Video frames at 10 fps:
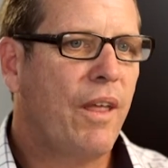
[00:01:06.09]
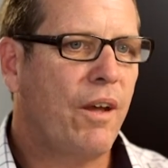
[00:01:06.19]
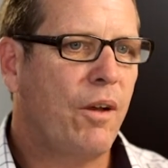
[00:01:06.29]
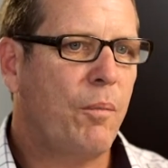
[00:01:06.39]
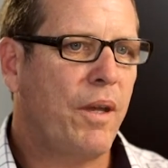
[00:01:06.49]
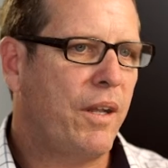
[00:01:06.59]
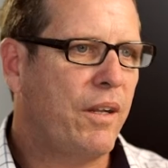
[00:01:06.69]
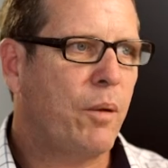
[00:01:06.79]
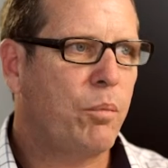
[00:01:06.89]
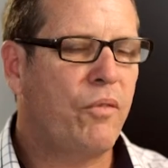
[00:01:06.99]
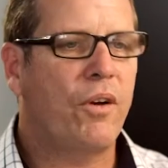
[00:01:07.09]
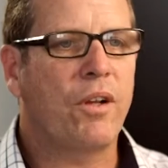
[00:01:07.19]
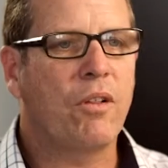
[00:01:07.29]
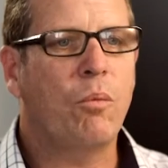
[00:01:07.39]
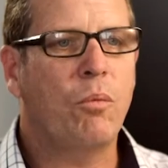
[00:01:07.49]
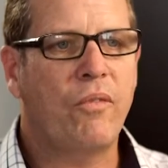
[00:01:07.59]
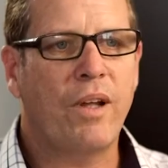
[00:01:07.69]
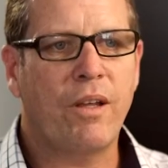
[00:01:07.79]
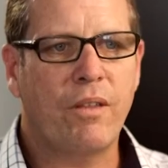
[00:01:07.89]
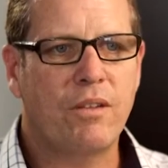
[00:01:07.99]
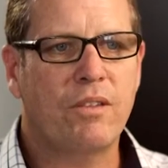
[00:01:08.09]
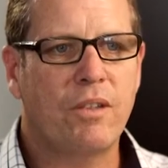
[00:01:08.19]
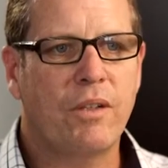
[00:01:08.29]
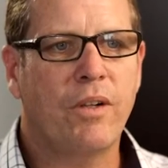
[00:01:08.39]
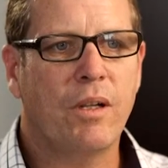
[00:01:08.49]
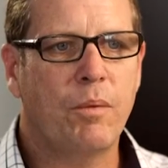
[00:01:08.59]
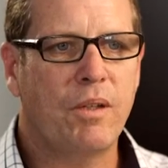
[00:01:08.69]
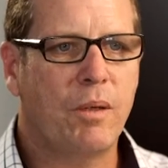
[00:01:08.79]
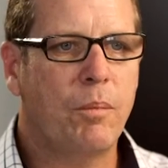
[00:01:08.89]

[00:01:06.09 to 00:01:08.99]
um, and end up providing a lot more value than just a development